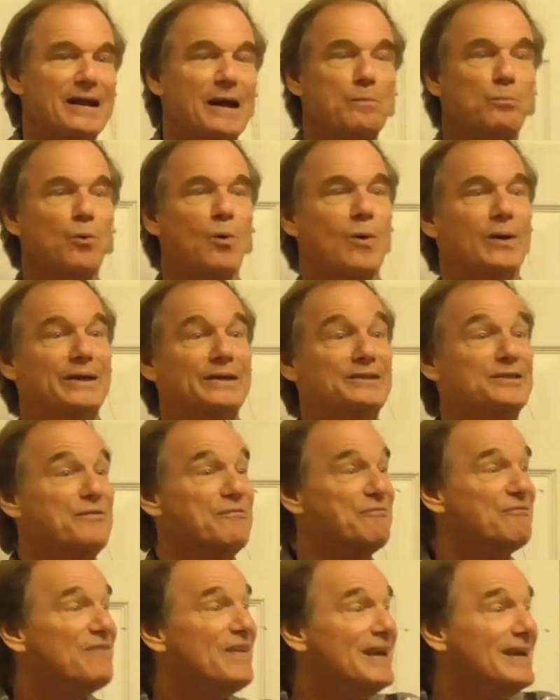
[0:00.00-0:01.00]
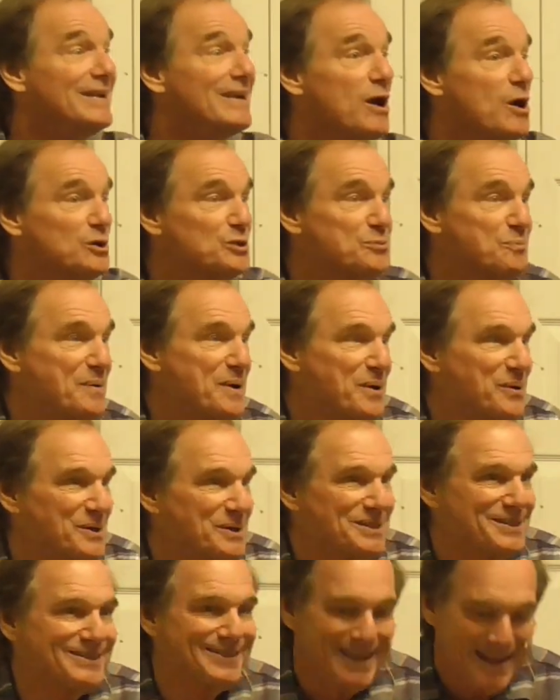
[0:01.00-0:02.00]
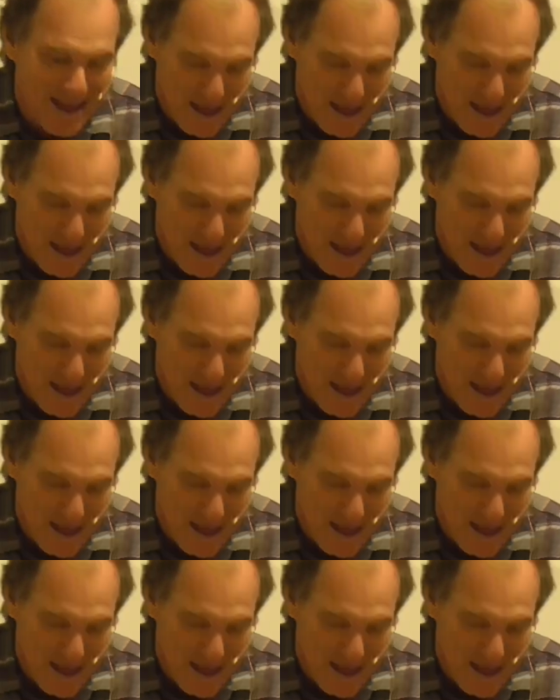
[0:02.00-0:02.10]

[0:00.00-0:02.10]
I'm wanting to feed our spirits